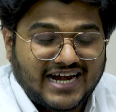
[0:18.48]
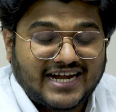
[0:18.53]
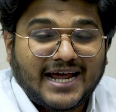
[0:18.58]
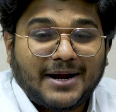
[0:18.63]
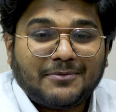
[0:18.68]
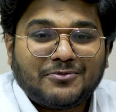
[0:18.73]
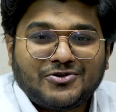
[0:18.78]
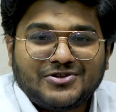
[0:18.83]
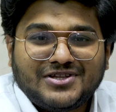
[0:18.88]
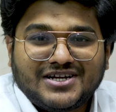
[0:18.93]

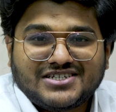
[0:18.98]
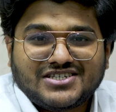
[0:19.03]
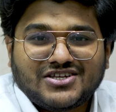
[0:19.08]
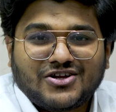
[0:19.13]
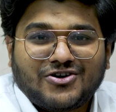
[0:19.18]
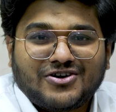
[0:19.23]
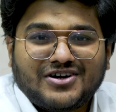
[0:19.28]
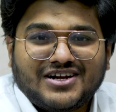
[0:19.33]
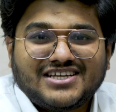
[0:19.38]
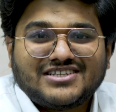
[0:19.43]
adapt to their
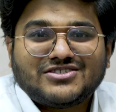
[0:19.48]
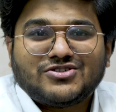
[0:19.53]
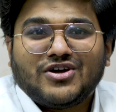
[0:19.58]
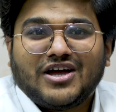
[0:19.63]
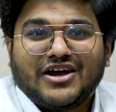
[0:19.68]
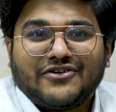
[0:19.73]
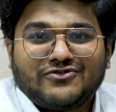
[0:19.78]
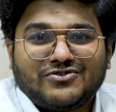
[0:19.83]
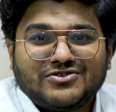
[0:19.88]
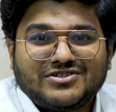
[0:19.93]
surroundings, you
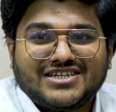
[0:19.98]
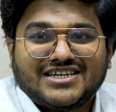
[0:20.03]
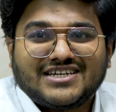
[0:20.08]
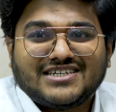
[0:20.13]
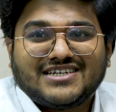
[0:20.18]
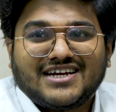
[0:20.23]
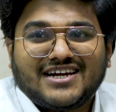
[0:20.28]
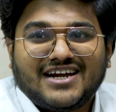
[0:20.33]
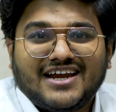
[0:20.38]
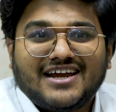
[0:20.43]
have to
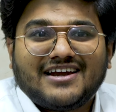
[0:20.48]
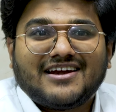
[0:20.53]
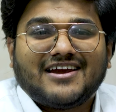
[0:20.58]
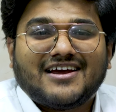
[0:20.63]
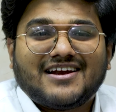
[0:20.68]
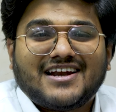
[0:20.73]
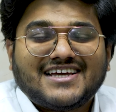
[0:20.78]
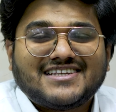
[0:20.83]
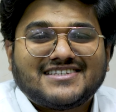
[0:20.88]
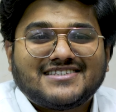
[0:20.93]
change, and I
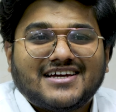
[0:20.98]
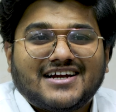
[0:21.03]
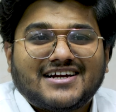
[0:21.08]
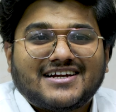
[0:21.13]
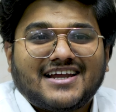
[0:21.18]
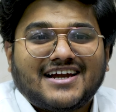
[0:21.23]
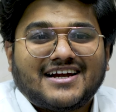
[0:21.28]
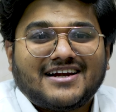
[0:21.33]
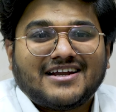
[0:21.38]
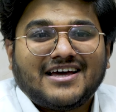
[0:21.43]
realized
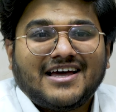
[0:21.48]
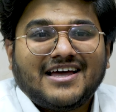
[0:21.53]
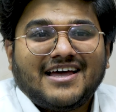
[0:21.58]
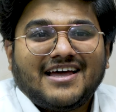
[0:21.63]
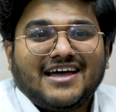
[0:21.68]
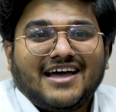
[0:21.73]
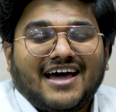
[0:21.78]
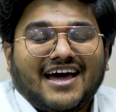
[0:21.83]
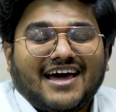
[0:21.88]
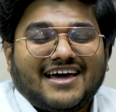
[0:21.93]
that. And
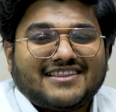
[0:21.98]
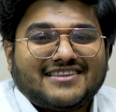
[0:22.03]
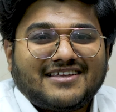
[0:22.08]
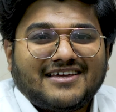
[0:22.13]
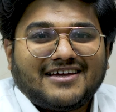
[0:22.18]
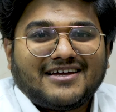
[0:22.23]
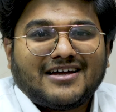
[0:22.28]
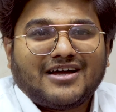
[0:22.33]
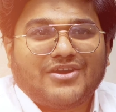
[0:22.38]
I think